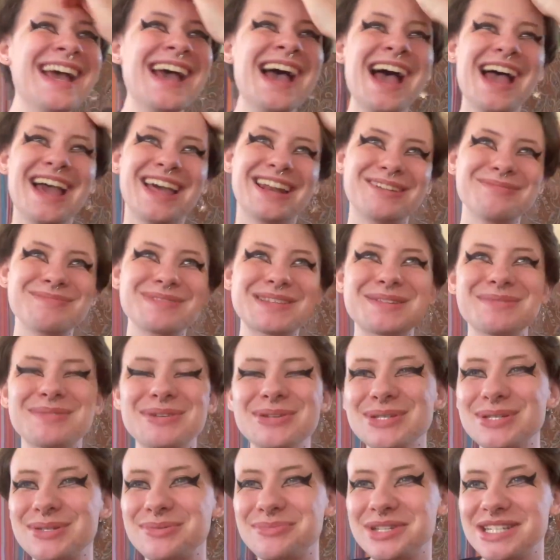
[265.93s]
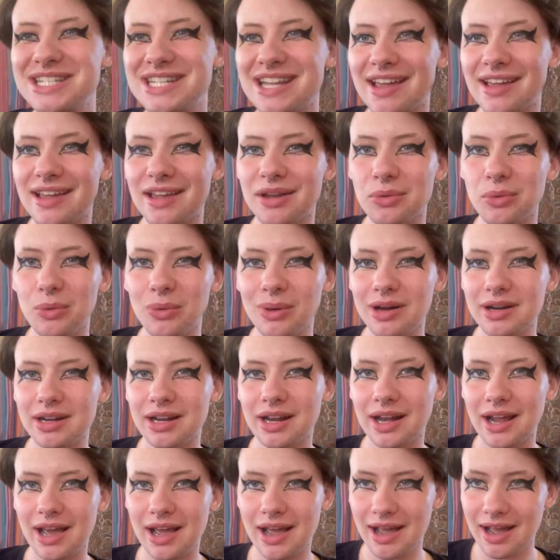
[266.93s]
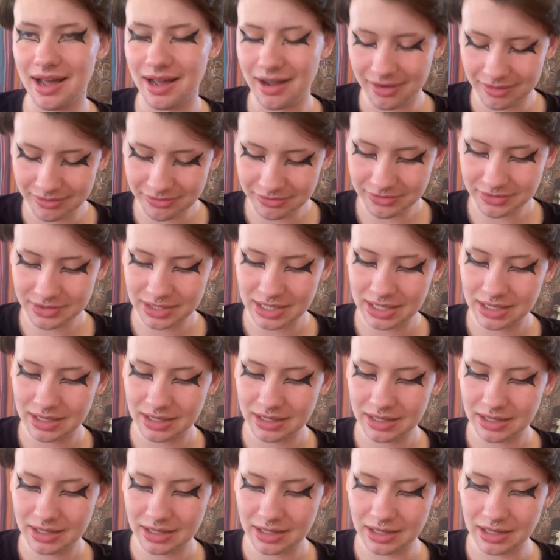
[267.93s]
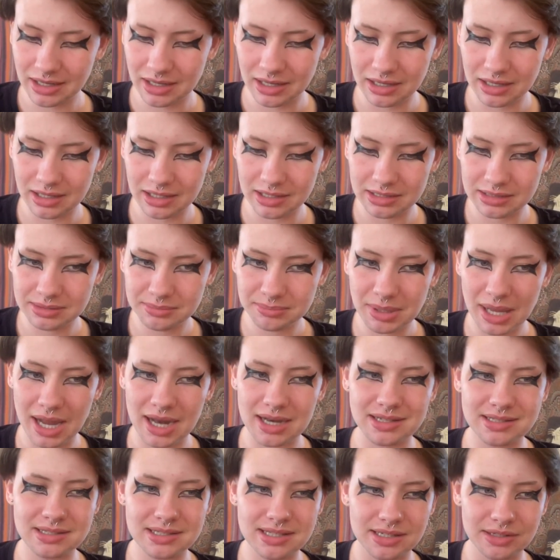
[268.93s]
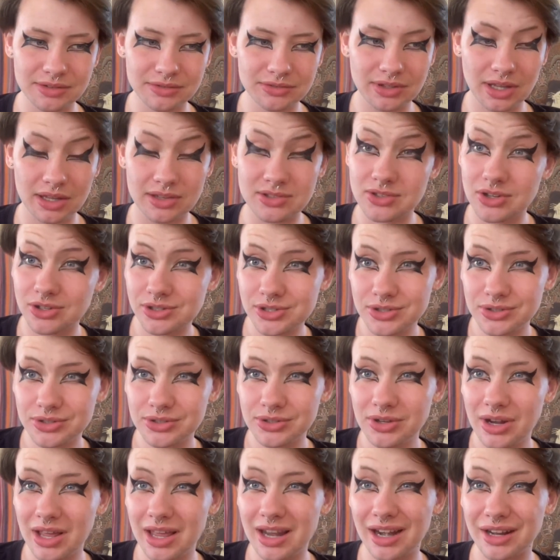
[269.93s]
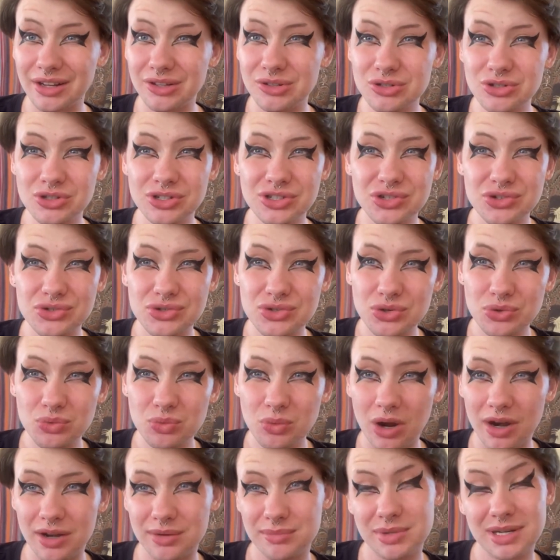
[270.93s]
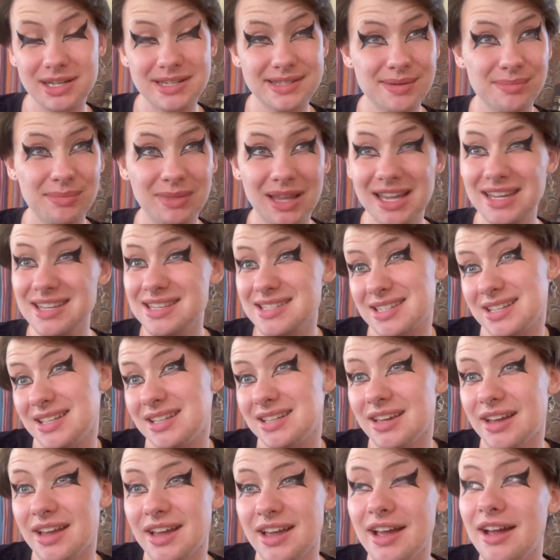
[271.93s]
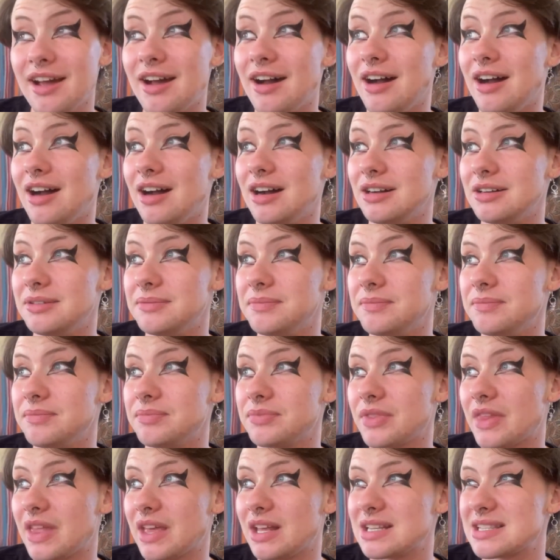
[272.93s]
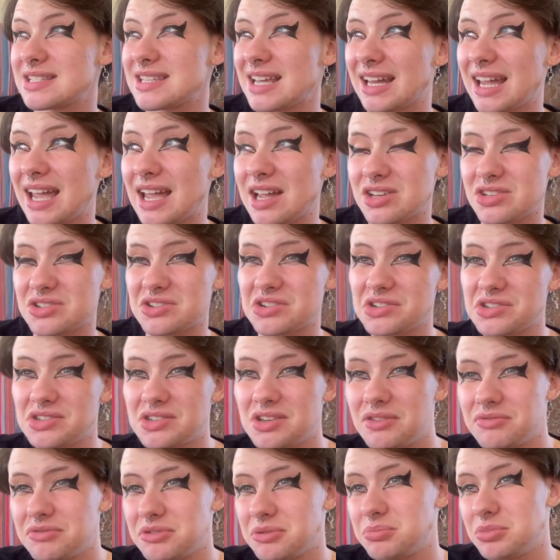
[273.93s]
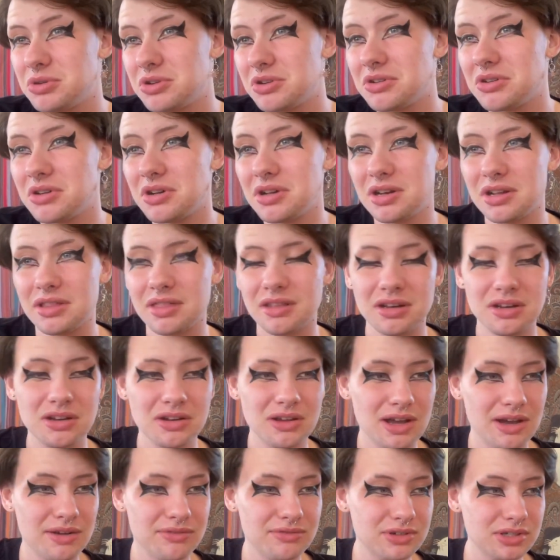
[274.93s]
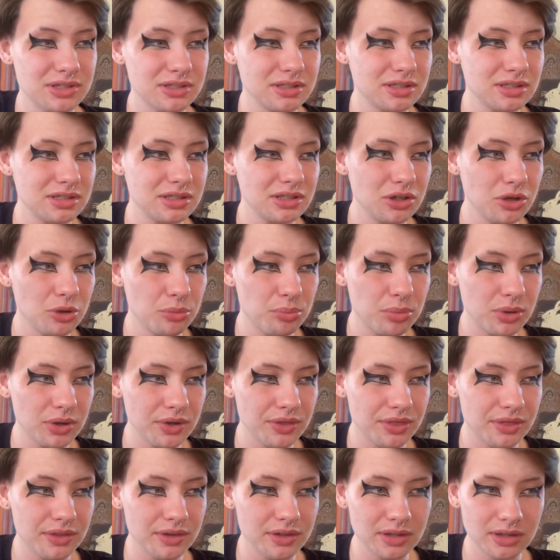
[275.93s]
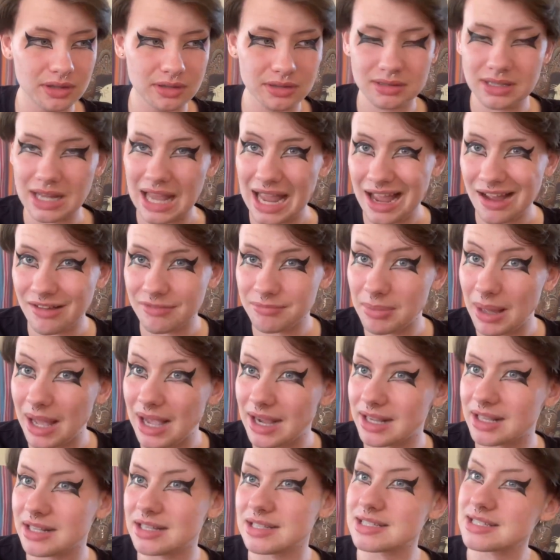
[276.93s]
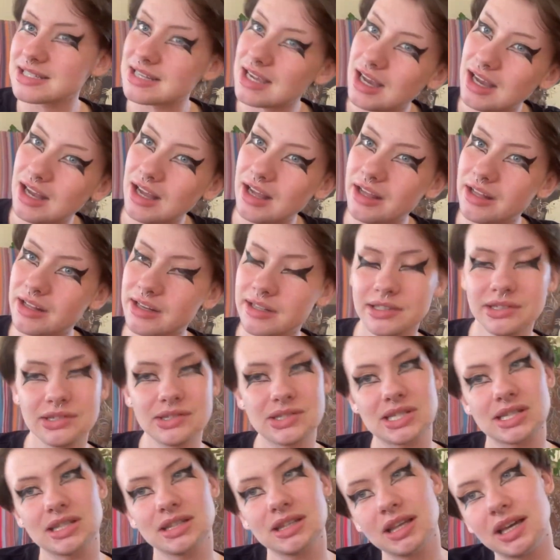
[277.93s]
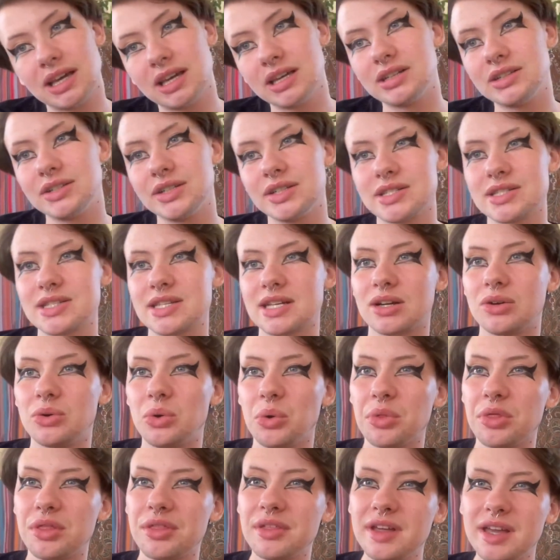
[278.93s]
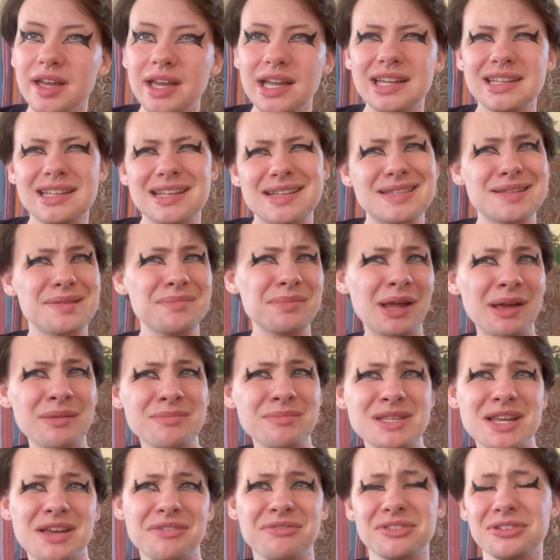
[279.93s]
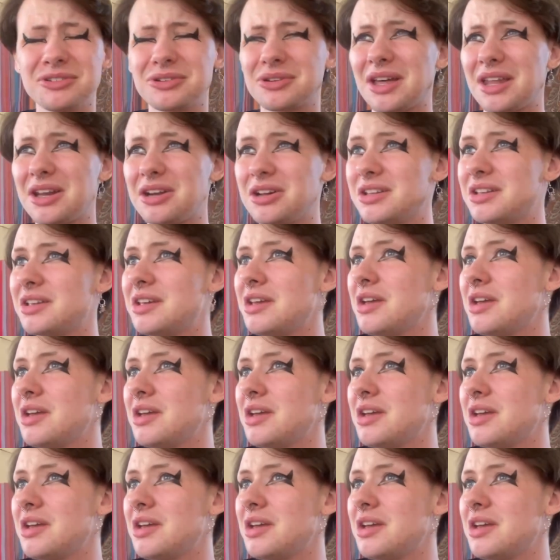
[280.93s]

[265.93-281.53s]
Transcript: and I'm supposed to be taking one and a half uh, packets of testosterone and I usually just do one because I'm lazy um, and it's like extra stuff to put on and then you have to you know put the half packet aside and use it later and it's like a whole thing and then sometimes I feel kind of